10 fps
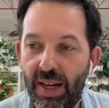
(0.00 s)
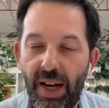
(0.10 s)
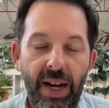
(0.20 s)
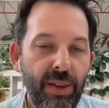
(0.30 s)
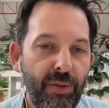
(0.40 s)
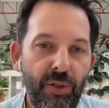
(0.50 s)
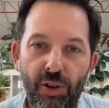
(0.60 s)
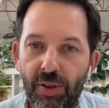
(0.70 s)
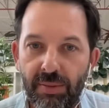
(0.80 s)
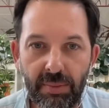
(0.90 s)
either
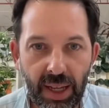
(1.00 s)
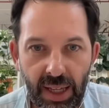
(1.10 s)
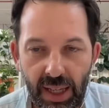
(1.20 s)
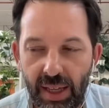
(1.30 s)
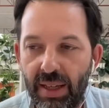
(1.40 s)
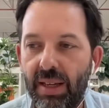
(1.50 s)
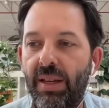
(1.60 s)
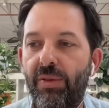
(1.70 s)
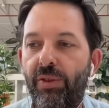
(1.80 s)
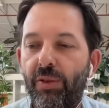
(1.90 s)
for money,
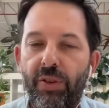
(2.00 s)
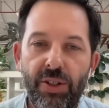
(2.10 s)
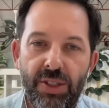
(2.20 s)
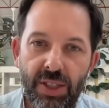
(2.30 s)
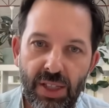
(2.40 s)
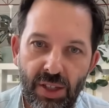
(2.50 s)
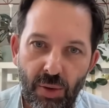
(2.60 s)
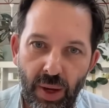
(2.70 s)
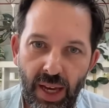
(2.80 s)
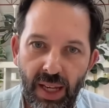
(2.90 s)
for votes at the
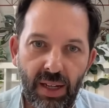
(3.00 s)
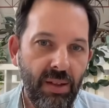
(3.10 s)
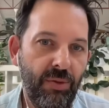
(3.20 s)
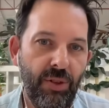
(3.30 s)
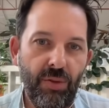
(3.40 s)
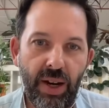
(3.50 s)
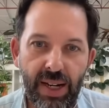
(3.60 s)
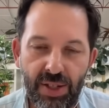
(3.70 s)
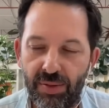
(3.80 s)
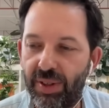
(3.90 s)
UN, for a
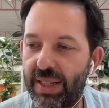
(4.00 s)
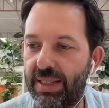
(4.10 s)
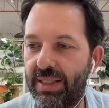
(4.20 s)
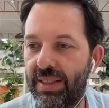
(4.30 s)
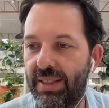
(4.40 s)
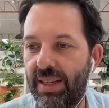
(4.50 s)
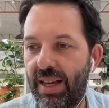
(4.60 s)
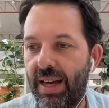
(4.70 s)
range of reasons.